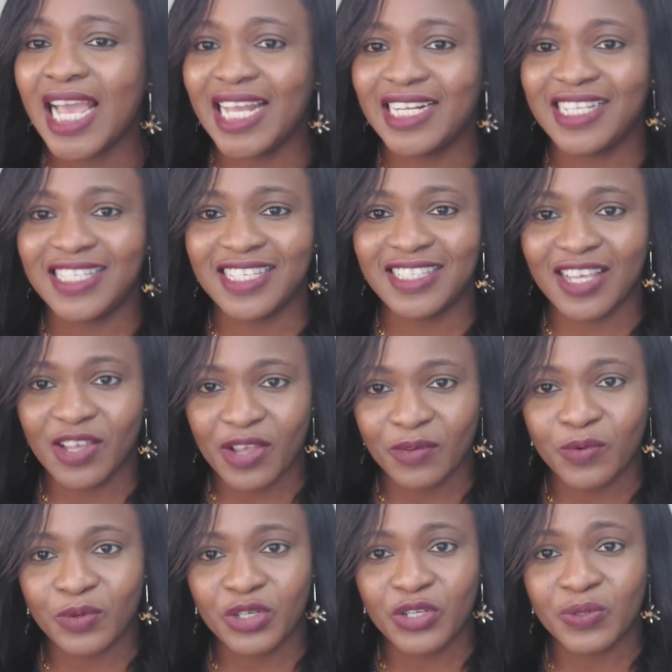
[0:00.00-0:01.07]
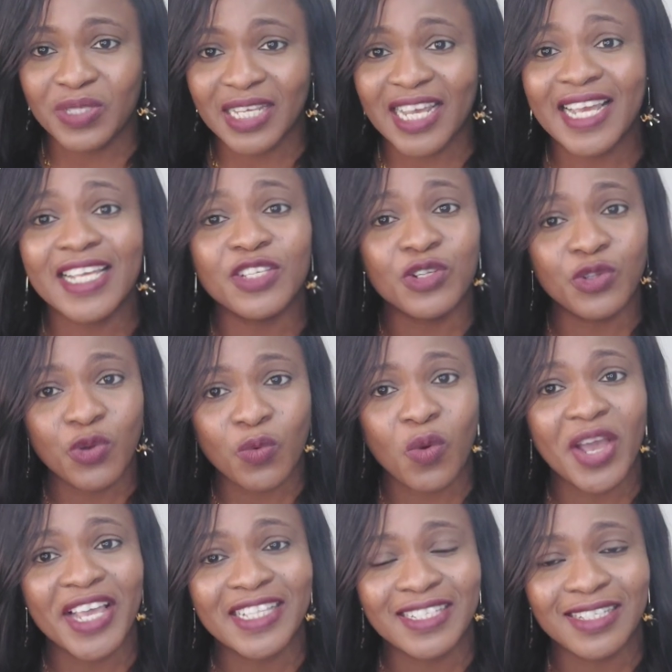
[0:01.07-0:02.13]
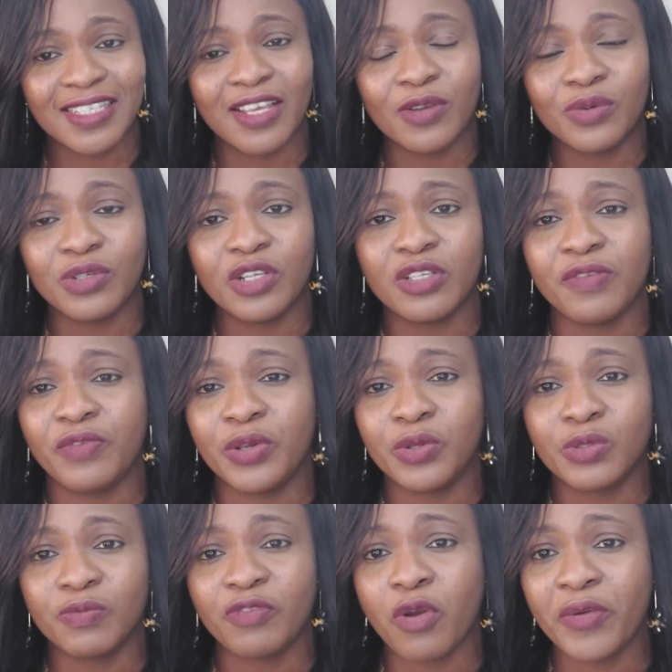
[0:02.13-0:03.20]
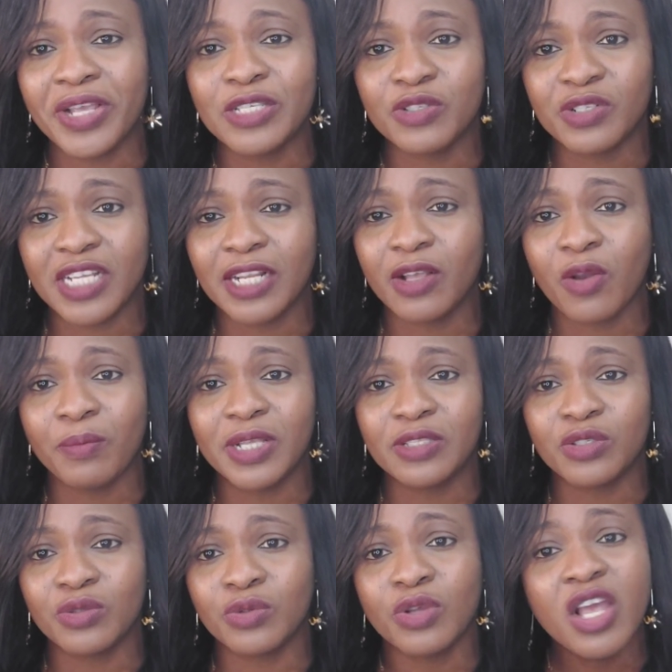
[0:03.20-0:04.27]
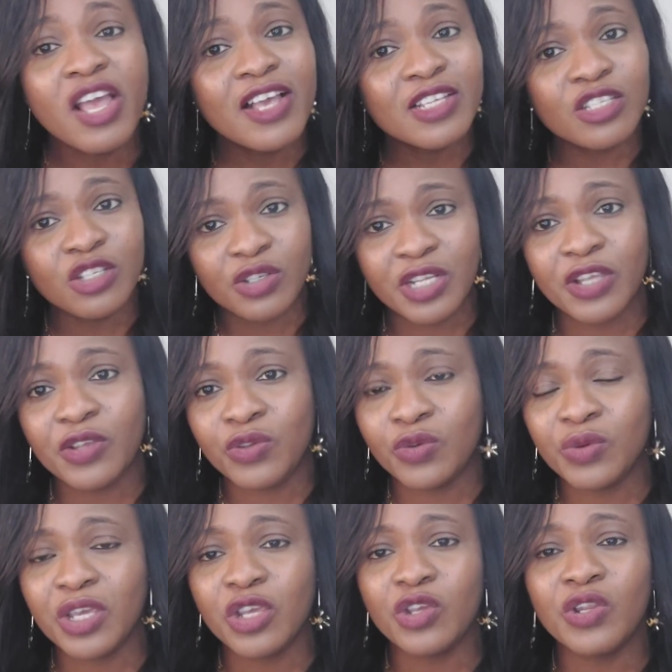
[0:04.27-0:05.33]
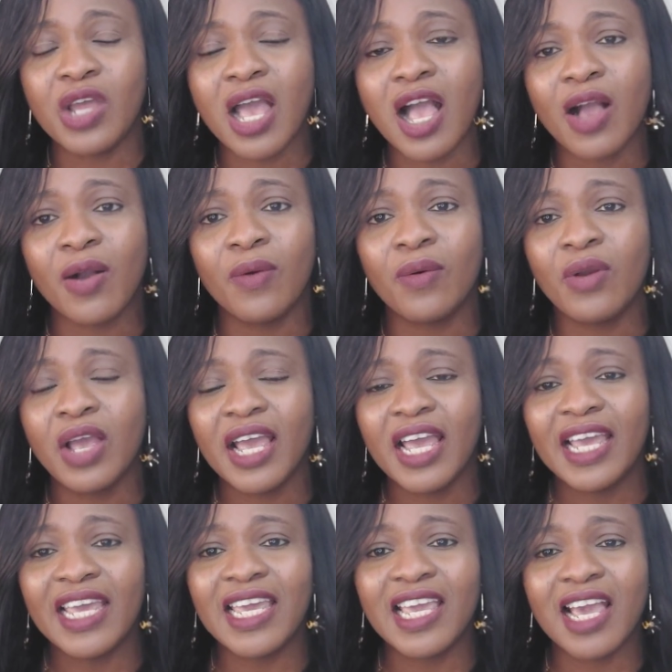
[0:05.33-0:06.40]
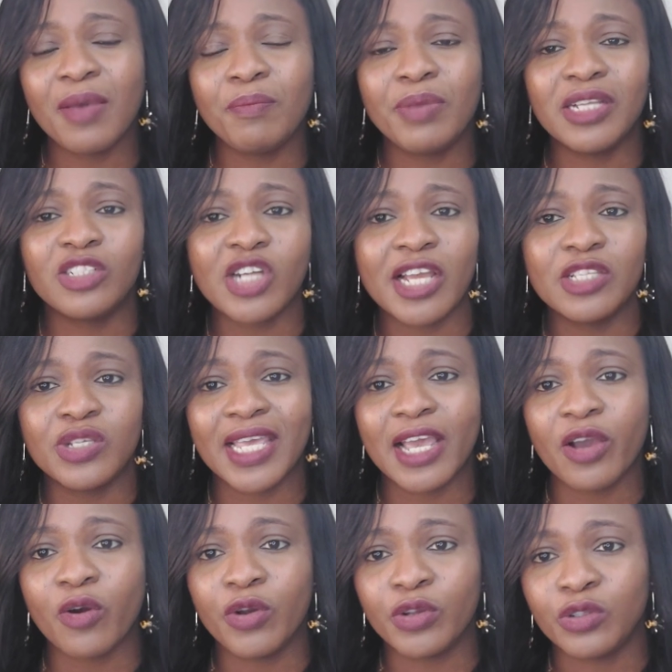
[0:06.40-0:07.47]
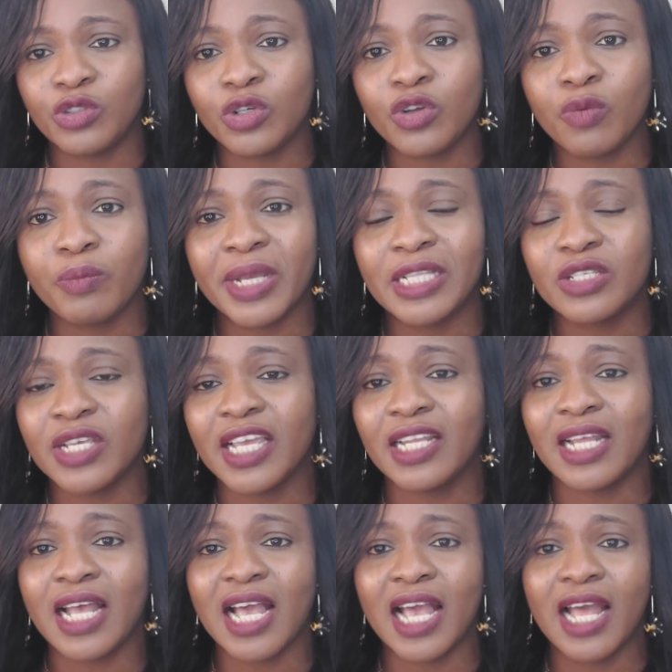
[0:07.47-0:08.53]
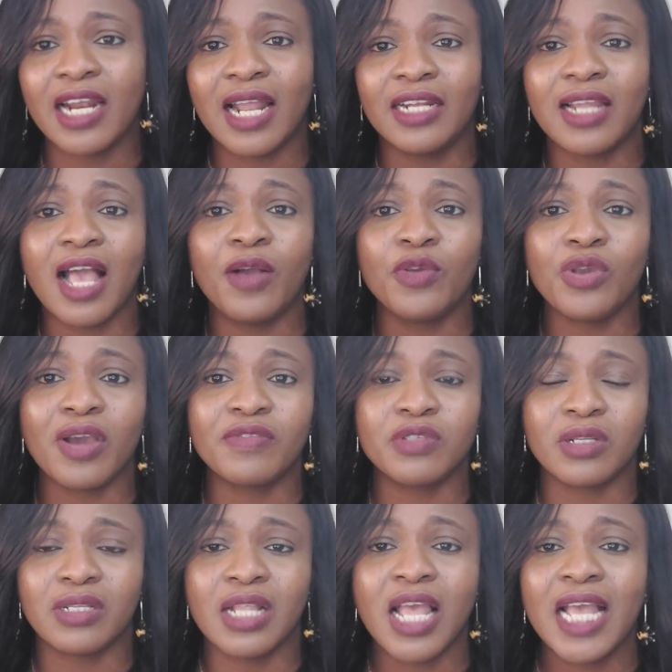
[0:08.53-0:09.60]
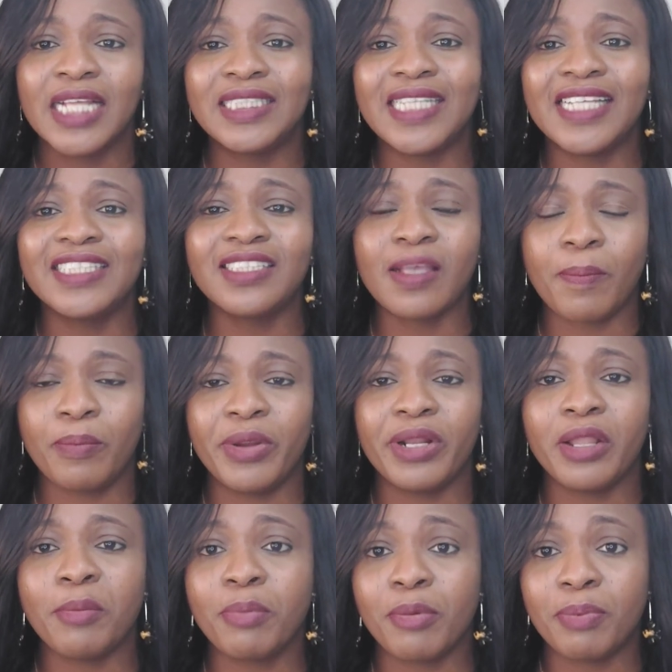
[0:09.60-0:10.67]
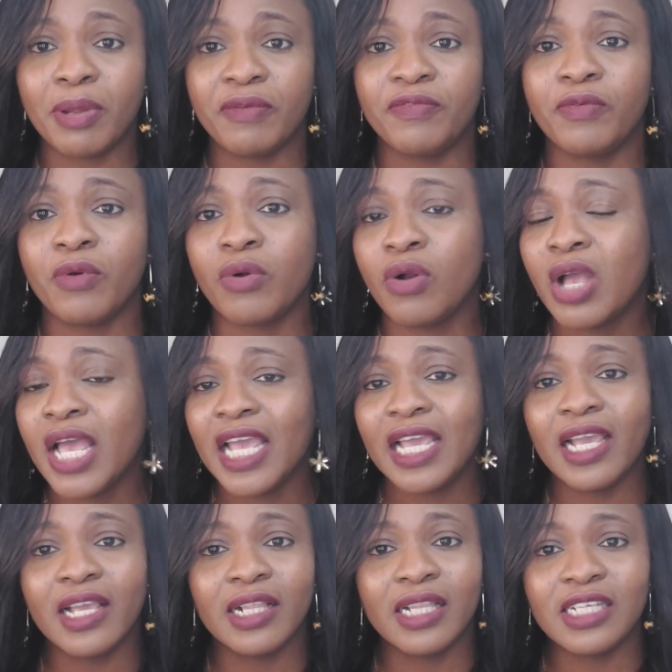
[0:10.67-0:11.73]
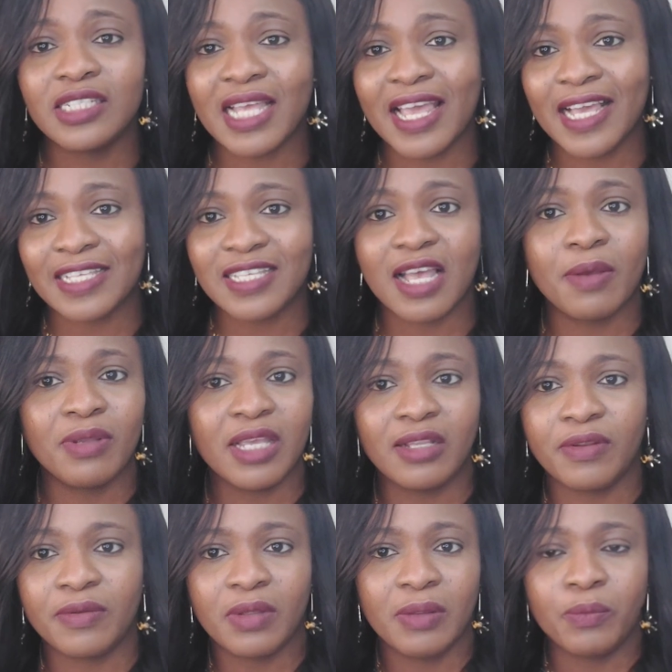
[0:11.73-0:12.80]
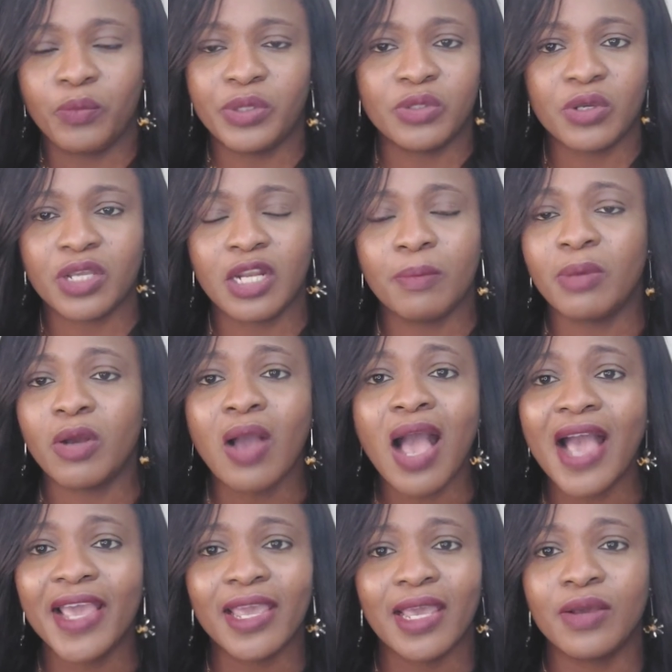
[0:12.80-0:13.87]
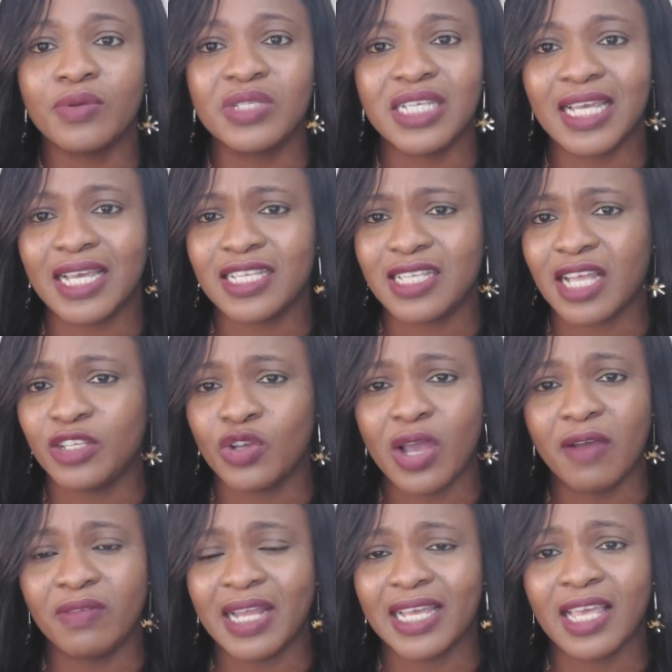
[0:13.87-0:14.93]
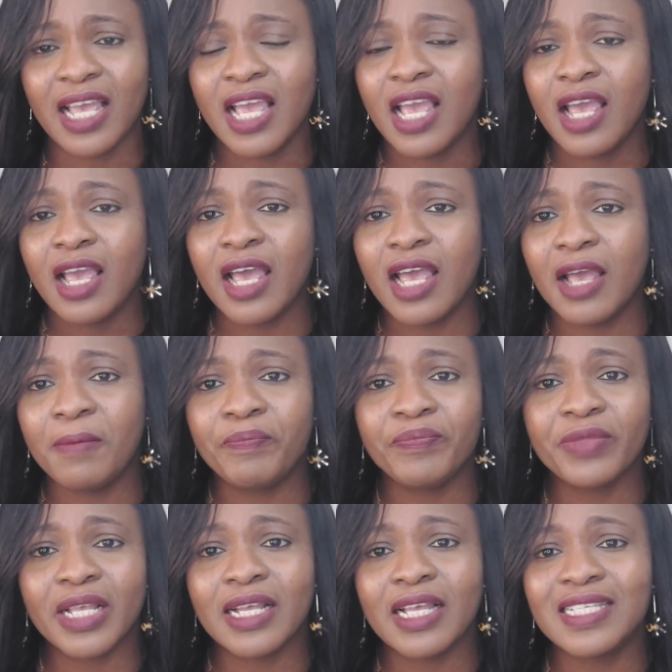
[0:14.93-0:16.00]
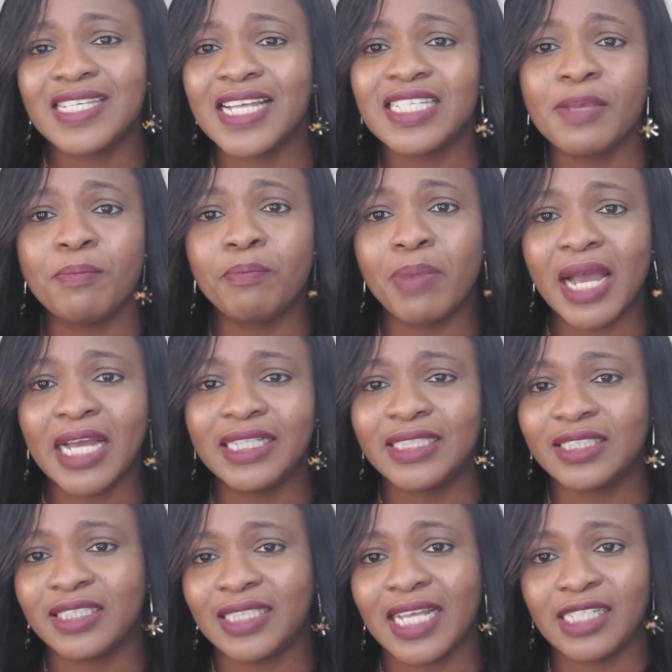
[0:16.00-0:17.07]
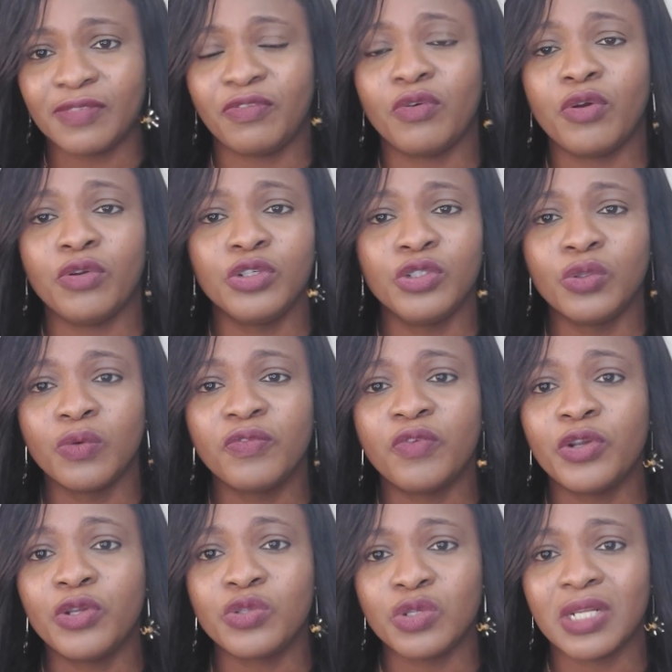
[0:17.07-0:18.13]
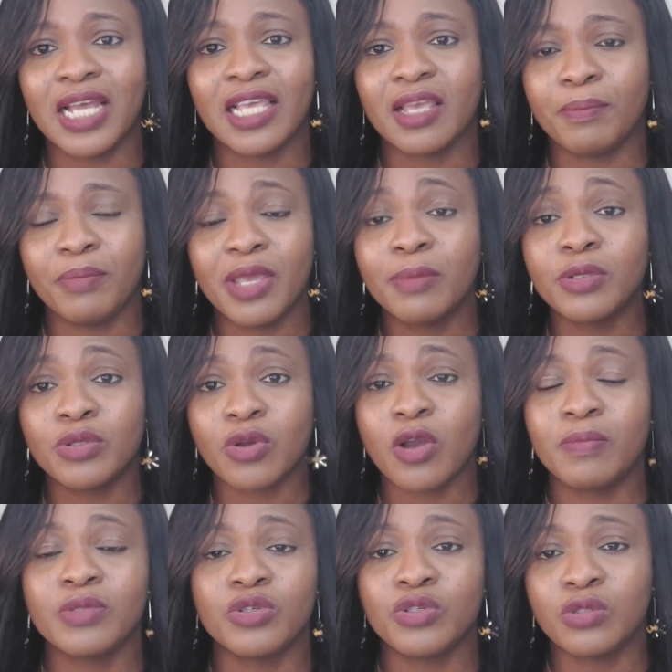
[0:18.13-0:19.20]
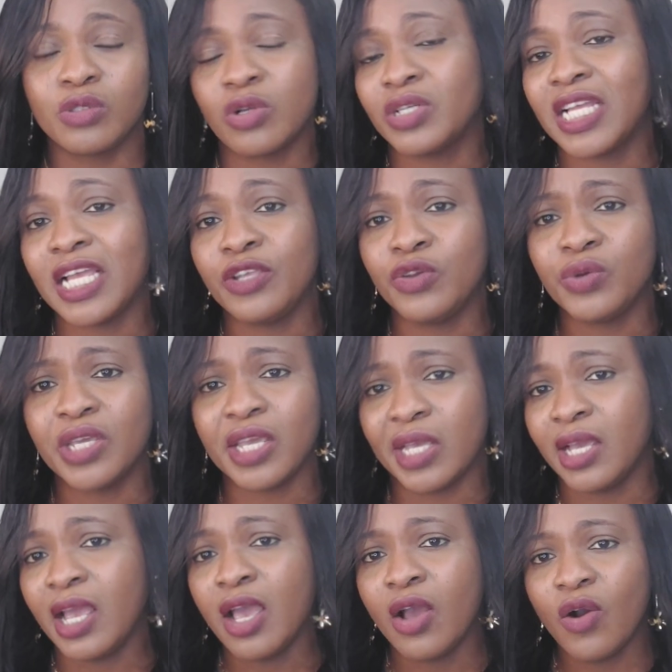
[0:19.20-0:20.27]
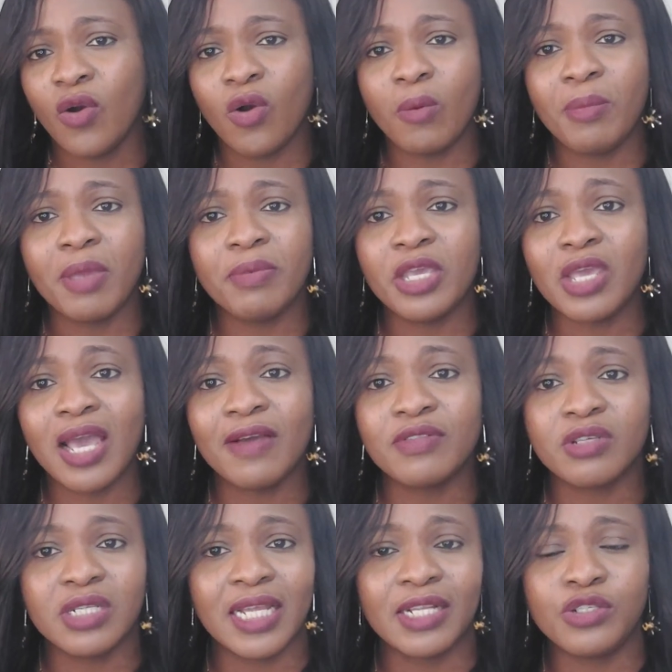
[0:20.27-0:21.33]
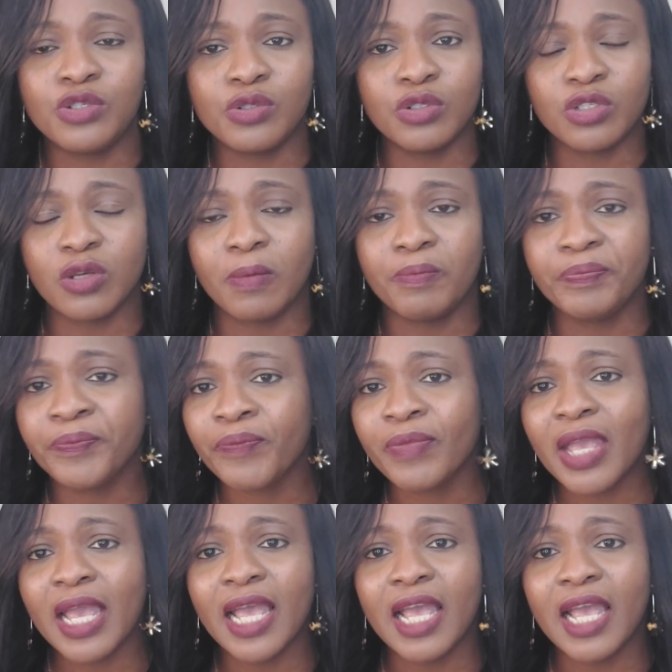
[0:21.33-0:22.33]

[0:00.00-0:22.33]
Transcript: And this is a good news, guys. You know why it is a good news? If you're a foreign student coming to study in UK, you know how it can be trying to get all your documents together, and how you have to then separately prepare for English exam. We're talking about high LTS, and you have a certain band set for for you to be able to come to study in UK, or maybe you have to then do some